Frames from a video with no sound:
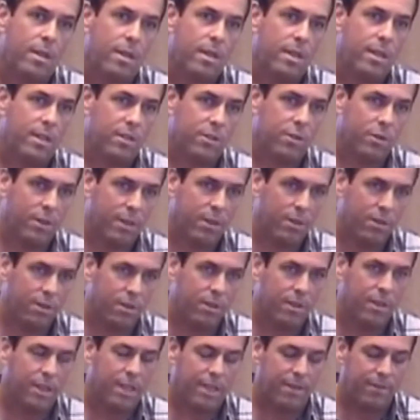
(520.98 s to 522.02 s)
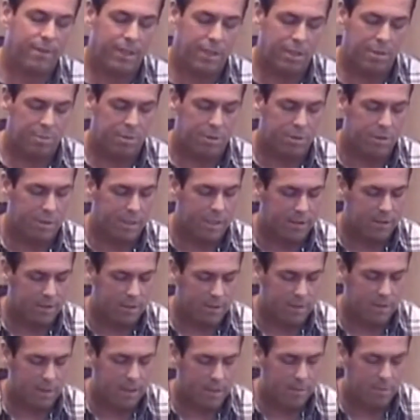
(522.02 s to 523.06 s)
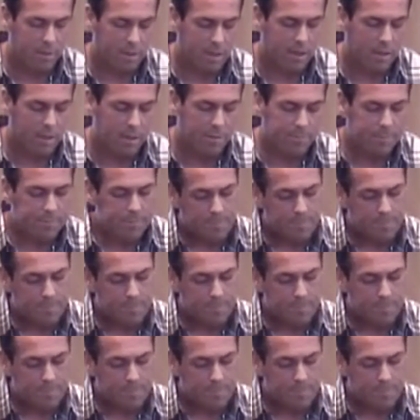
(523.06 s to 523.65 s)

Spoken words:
And so I learned a lot of valuable lessons in that regard.